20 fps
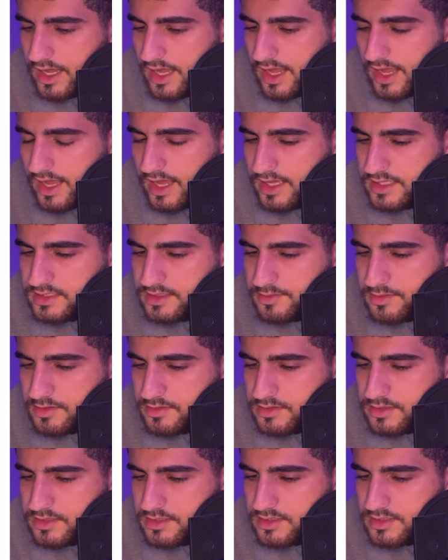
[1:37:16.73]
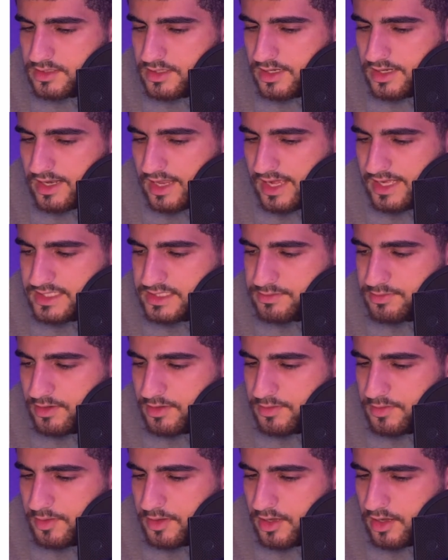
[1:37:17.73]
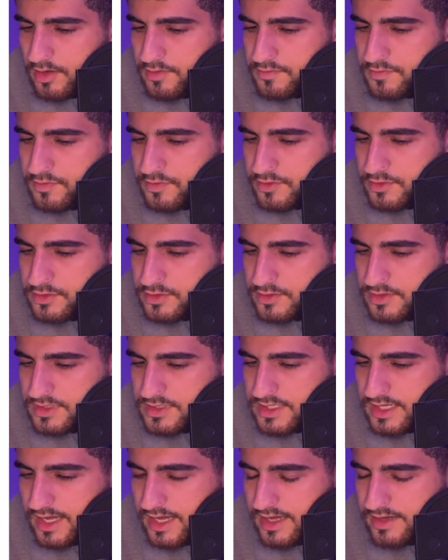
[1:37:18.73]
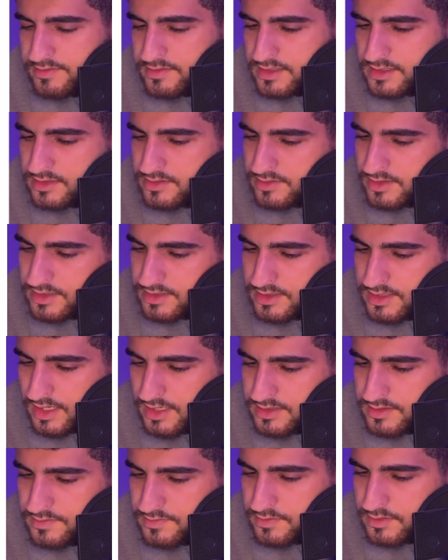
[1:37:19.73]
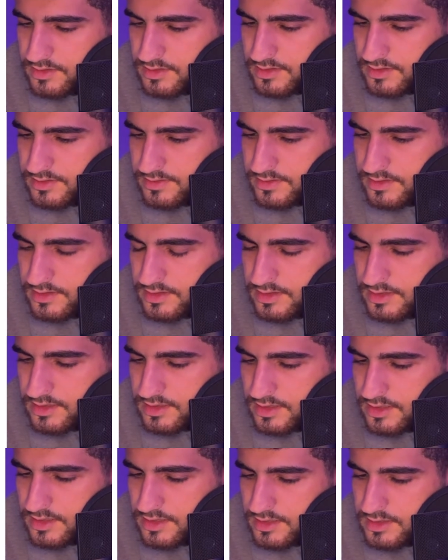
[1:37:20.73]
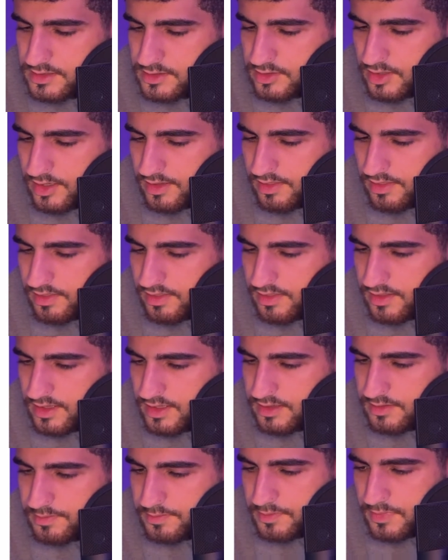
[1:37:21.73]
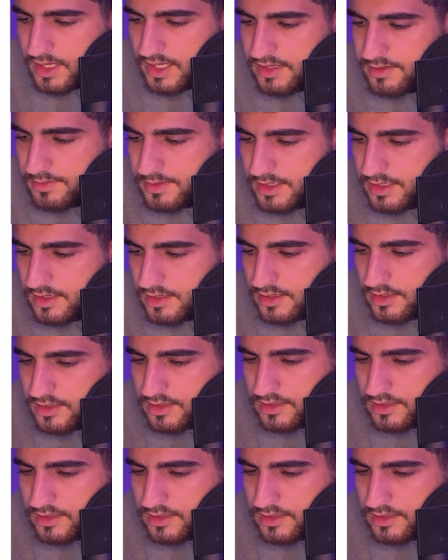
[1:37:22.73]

And about the last problem, I unfortunately haven't read that one. So I think maybe